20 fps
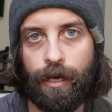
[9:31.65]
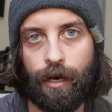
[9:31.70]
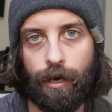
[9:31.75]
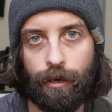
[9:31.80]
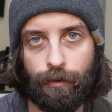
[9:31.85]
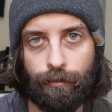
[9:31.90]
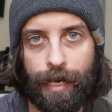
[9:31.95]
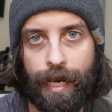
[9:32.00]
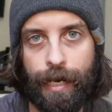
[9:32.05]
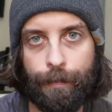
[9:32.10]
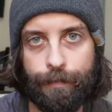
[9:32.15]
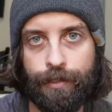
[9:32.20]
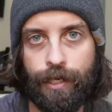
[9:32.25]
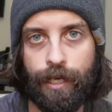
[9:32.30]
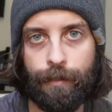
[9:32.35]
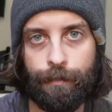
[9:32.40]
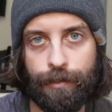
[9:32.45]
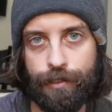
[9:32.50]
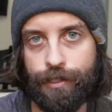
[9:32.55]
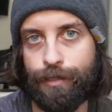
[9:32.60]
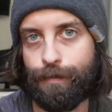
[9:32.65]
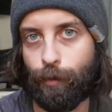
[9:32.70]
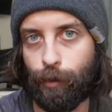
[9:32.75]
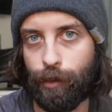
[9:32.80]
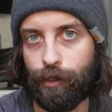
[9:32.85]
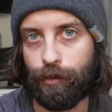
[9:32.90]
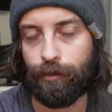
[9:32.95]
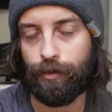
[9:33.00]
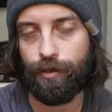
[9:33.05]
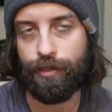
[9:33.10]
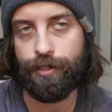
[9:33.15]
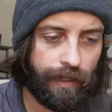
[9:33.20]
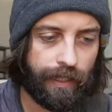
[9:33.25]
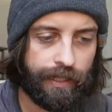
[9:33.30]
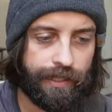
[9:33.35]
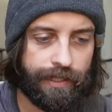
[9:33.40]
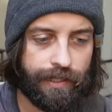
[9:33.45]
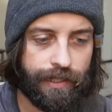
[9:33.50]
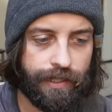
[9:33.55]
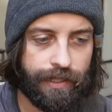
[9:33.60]
are wrapped up in spoilers.
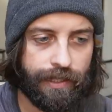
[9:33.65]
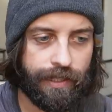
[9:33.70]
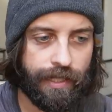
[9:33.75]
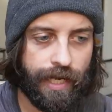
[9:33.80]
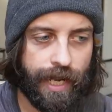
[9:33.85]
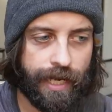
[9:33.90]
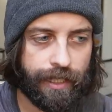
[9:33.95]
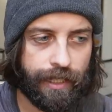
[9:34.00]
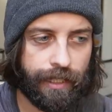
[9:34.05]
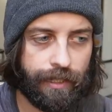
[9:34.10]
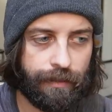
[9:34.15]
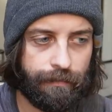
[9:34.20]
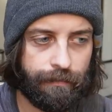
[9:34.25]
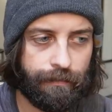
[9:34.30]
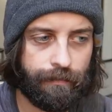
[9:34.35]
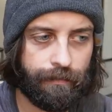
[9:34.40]
It's the second